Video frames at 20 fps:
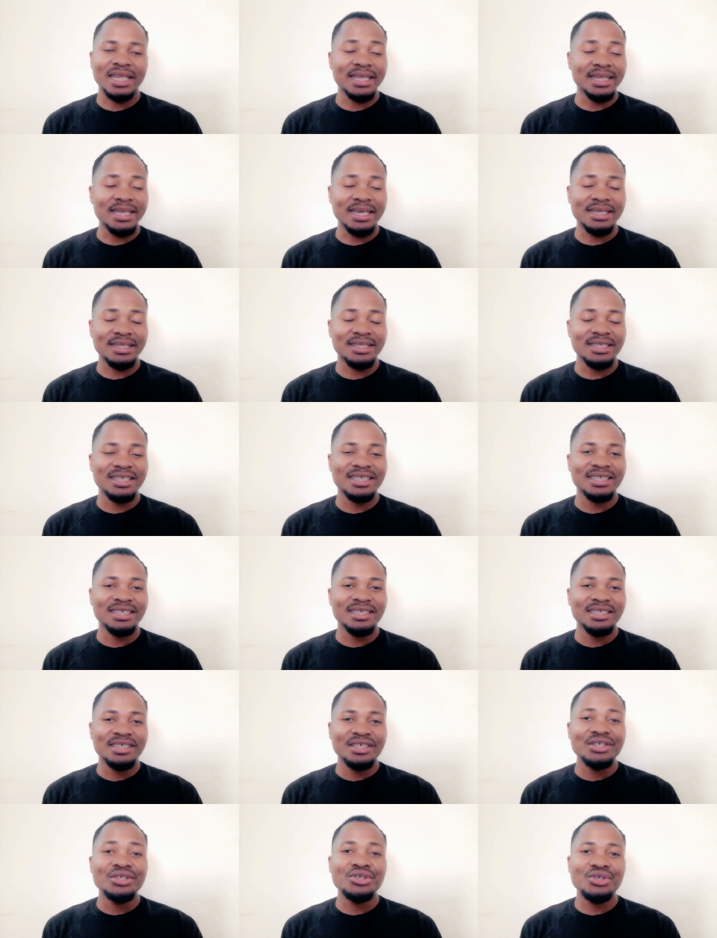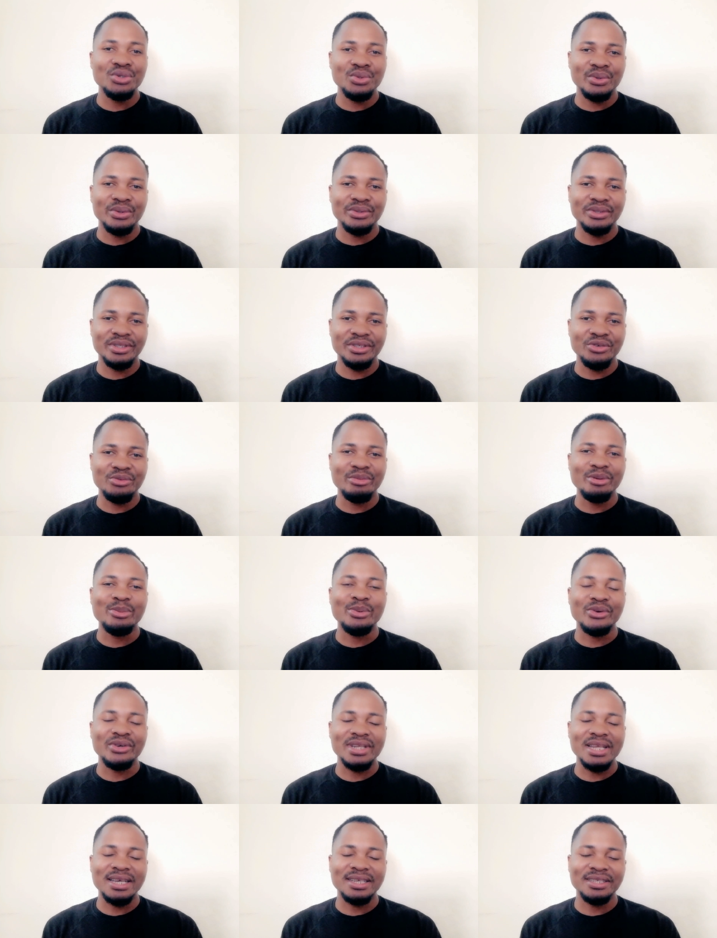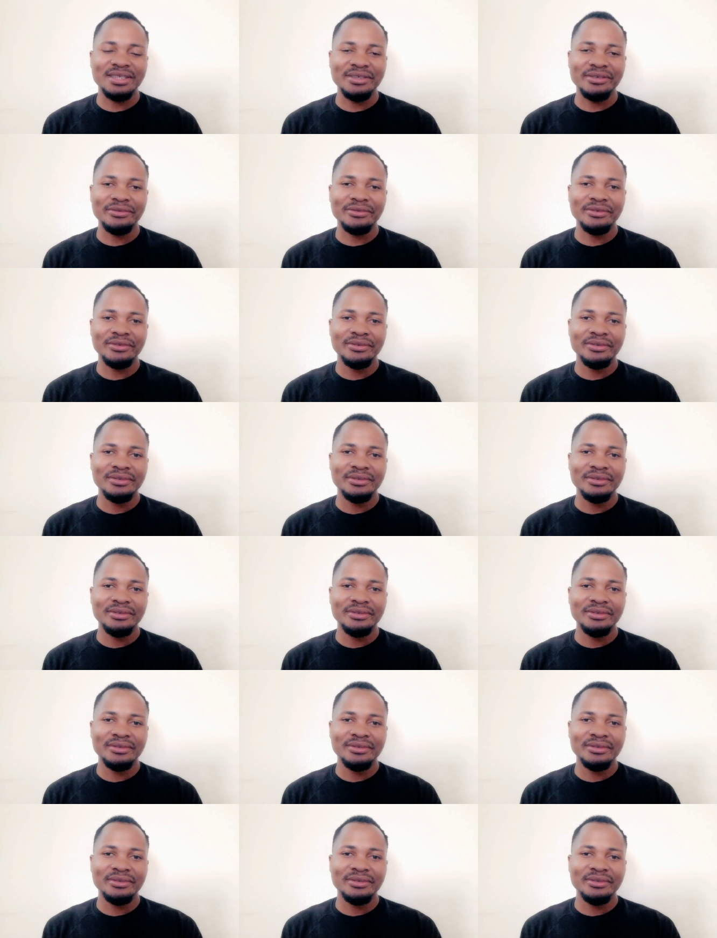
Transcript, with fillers: Like that, you will still be productive